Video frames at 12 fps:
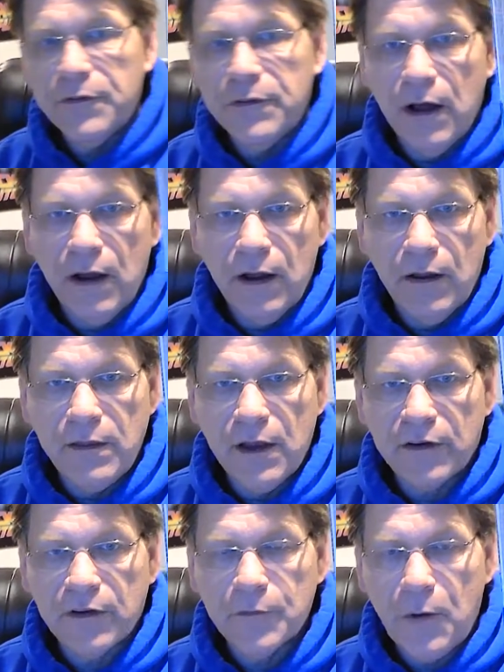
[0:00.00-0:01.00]
the
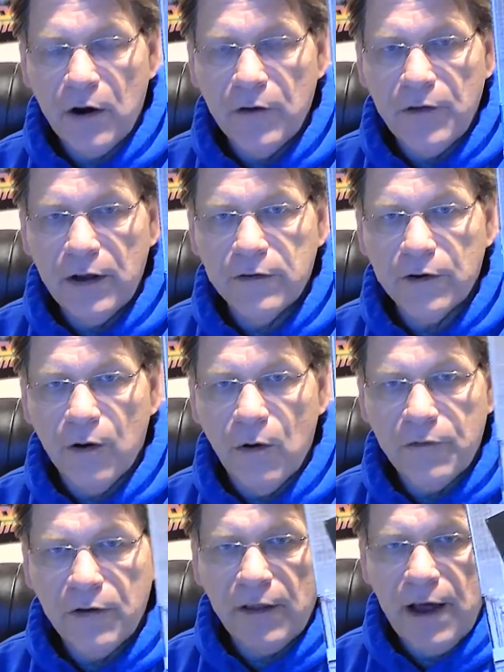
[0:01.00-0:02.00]
next part of it to go
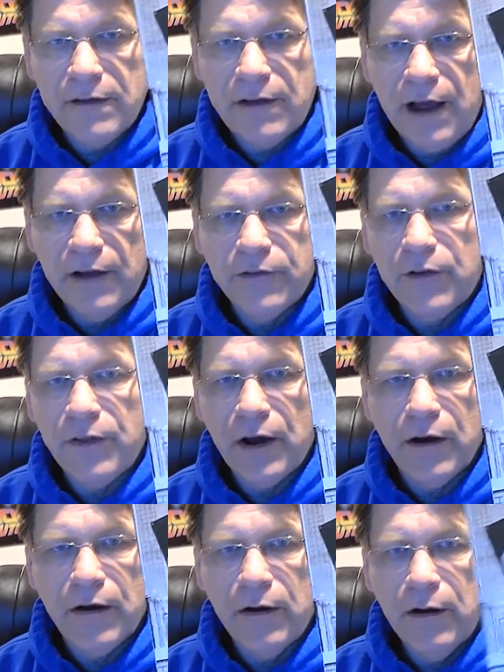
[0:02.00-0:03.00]
off on that tangent there,